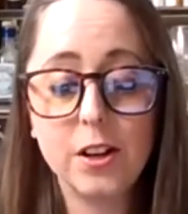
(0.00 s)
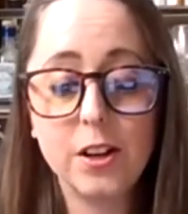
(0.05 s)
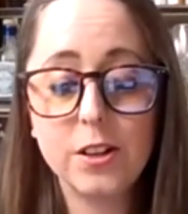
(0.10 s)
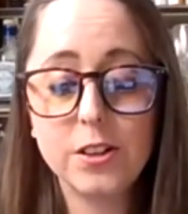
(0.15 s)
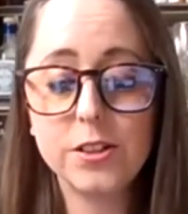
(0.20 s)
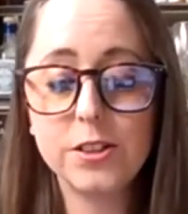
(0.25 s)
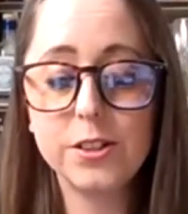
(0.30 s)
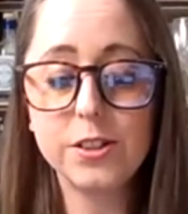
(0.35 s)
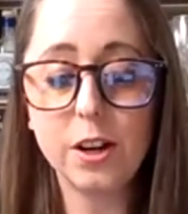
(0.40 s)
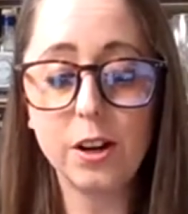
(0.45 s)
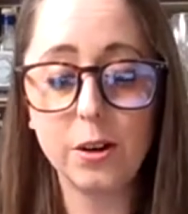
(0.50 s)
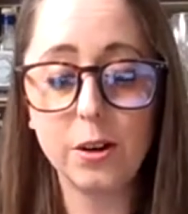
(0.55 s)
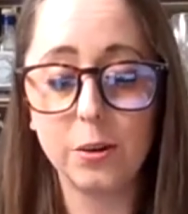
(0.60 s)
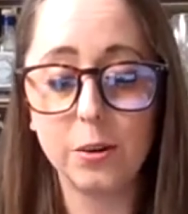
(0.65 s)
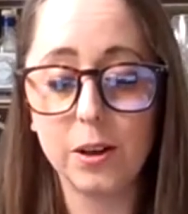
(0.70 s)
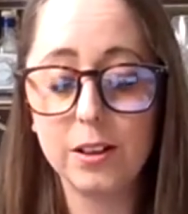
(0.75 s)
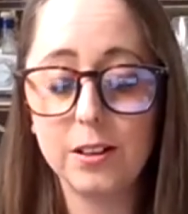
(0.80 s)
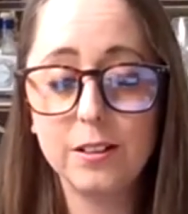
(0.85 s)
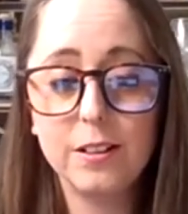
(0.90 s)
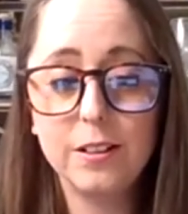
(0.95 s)

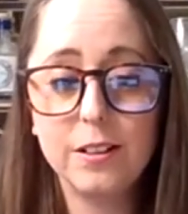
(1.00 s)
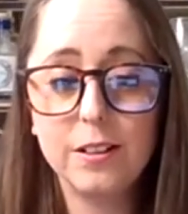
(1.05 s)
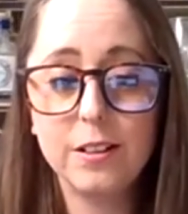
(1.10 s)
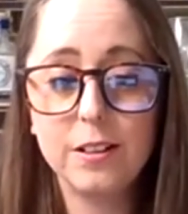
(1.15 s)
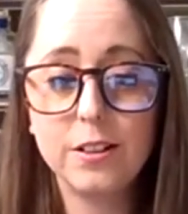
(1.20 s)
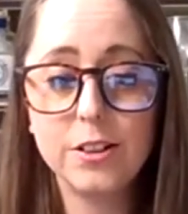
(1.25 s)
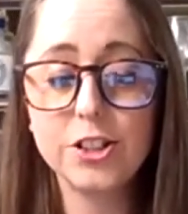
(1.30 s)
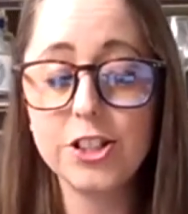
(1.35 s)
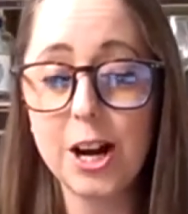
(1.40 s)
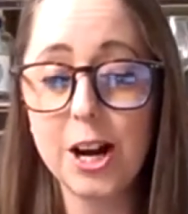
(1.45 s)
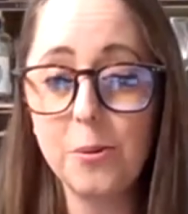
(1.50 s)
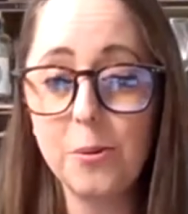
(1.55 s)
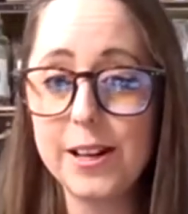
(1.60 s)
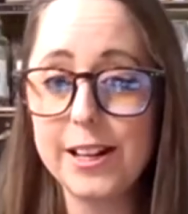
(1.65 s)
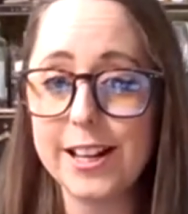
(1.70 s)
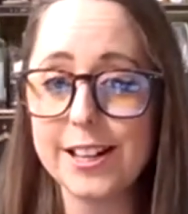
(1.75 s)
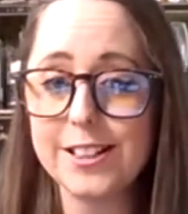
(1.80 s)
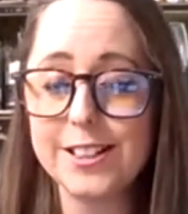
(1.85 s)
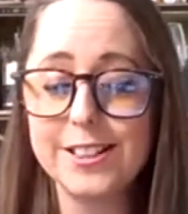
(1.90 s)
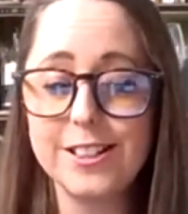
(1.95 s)
So shall
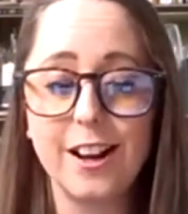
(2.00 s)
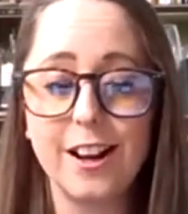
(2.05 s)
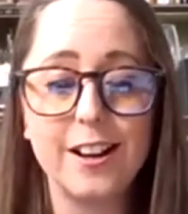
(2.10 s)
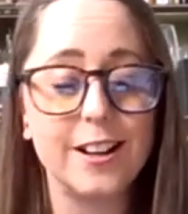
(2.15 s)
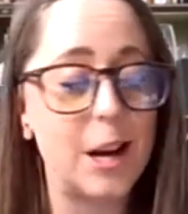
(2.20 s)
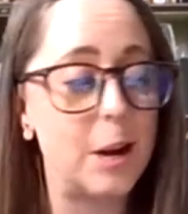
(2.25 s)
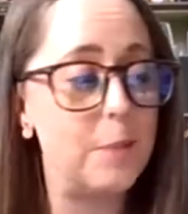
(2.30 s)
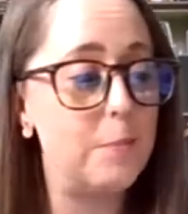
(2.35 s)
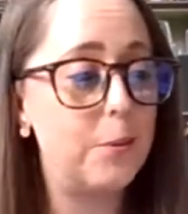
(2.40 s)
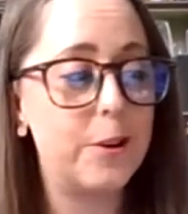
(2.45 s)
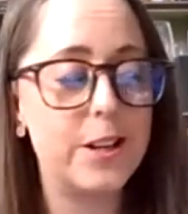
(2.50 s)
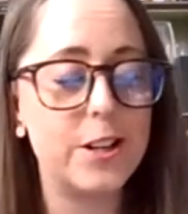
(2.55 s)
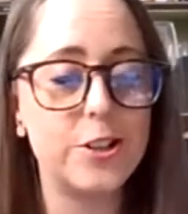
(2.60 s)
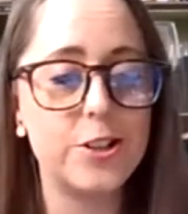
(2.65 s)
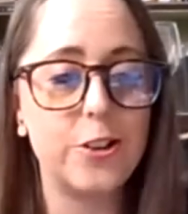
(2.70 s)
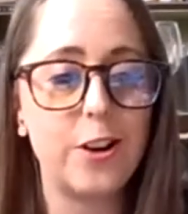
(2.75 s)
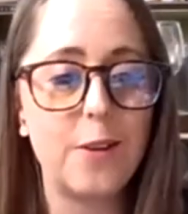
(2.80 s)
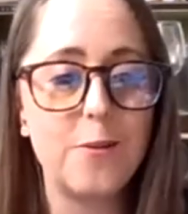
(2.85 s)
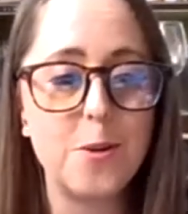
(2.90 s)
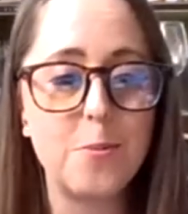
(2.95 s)
we get started? I'm pretty
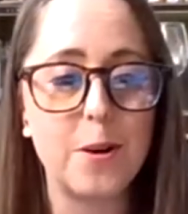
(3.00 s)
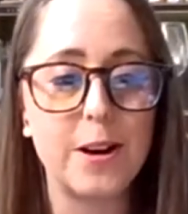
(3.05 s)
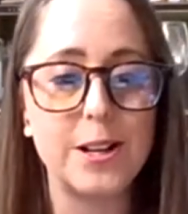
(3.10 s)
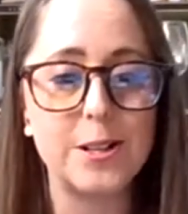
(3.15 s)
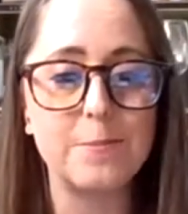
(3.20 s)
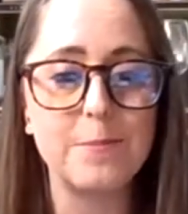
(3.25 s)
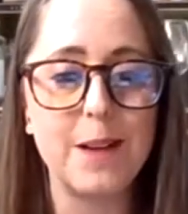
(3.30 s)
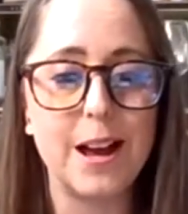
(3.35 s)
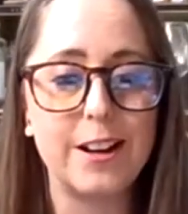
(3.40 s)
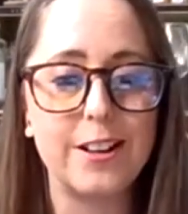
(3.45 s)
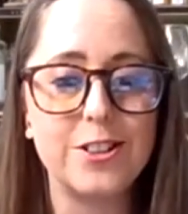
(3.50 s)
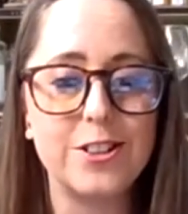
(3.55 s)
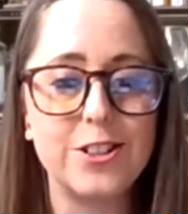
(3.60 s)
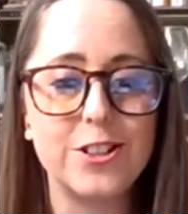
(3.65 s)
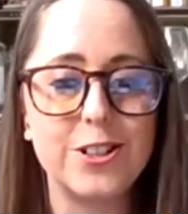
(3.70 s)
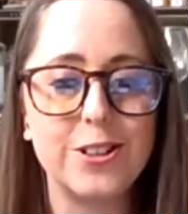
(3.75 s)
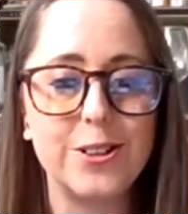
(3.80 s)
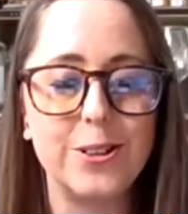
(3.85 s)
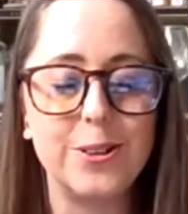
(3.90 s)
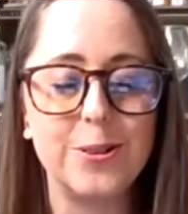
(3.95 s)
sure everybody's
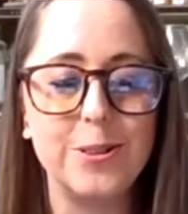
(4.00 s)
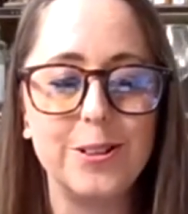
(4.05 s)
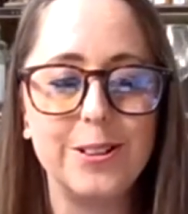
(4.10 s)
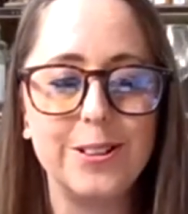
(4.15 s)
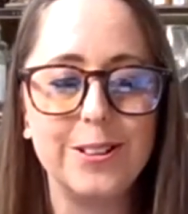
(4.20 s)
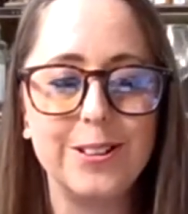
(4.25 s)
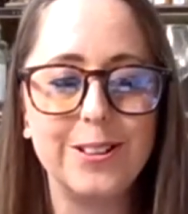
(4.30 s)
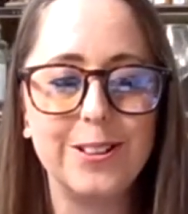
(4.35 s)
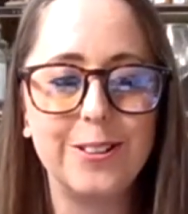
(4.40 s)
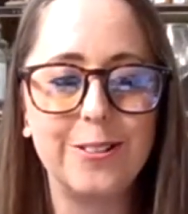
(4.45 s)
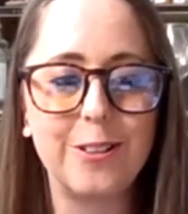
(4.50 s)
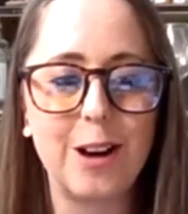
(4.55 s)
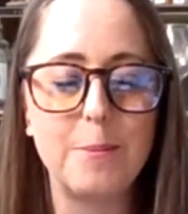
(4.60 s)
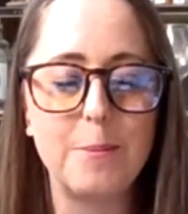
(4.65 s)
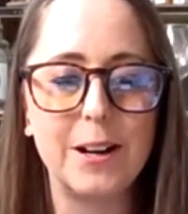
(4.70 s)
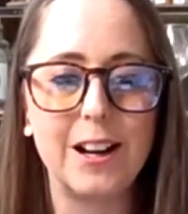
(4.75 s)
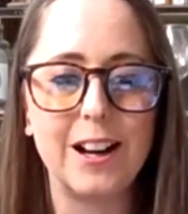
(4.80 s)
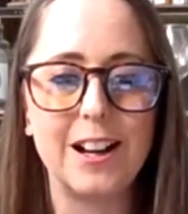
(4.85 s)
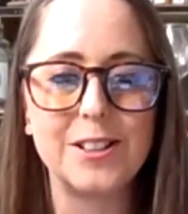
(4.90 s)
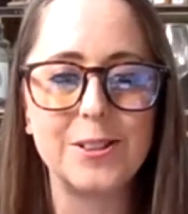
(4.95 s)
managed to grab
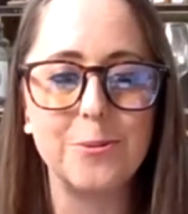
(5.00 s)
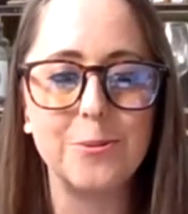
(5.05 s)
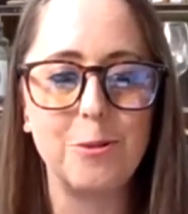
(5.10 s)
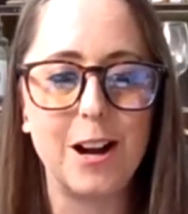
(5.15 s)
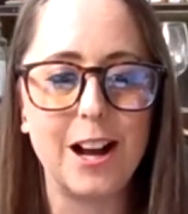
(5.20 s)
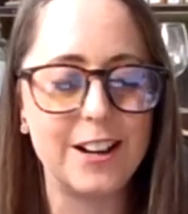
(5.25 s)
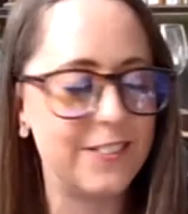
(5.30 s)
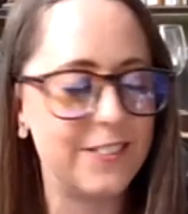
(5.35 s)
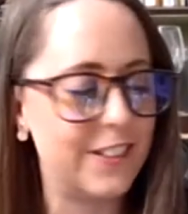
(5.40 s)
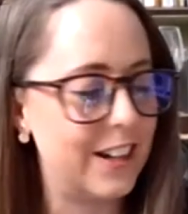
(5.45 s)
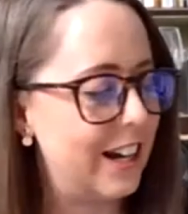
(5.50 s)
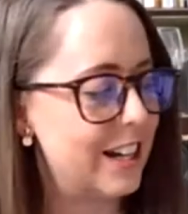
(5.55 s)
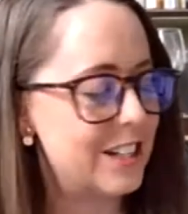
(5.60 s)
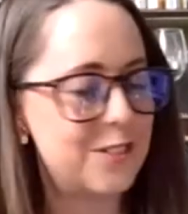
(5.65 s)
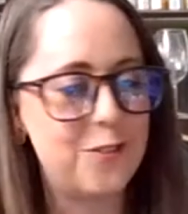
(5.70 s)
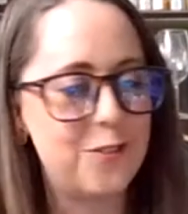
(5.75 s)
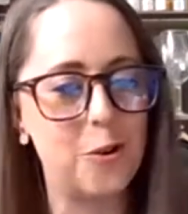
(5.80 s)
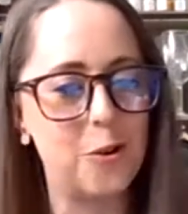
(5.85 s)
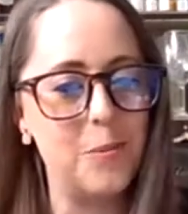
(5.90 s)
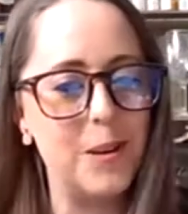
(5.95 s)
a glass of wine in the
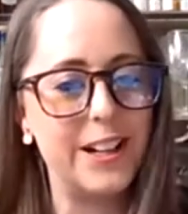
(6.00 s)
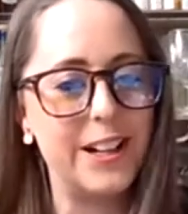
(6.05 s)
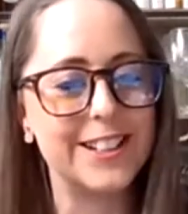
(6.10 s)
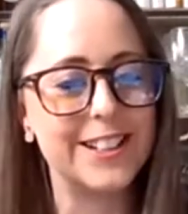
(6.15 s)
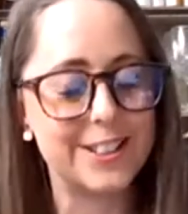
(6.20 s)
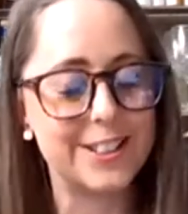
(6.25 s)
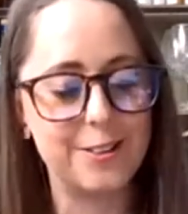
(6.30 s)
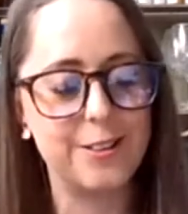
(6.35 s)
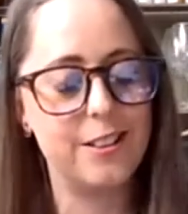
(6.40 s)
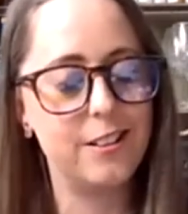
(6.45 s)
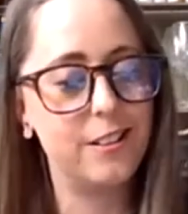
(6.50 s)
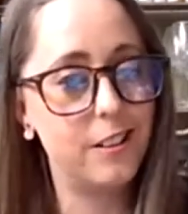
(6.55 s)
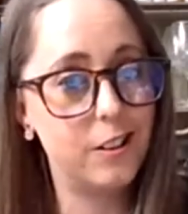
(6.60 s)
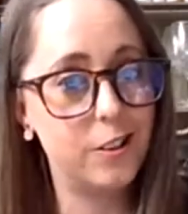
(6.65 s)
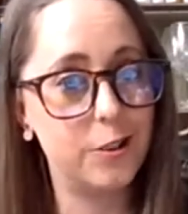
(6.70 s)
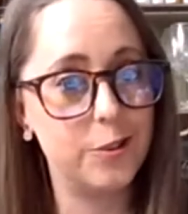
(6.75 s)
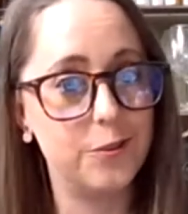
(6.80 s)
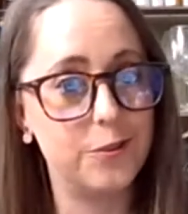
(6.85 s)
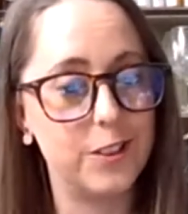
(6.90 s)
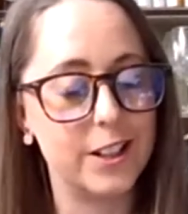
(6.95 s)
last 4 minutes.
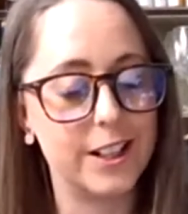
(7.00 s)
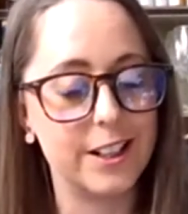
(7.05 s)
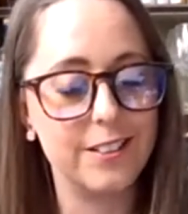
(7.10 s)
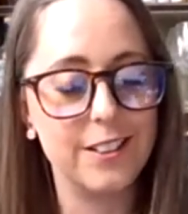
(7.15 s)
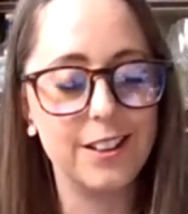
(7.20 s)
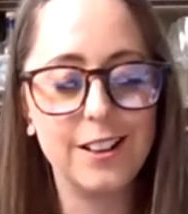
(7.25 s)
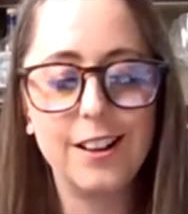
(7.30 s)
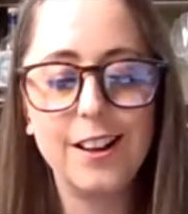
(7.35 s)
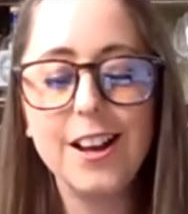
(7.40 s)
Hopefully.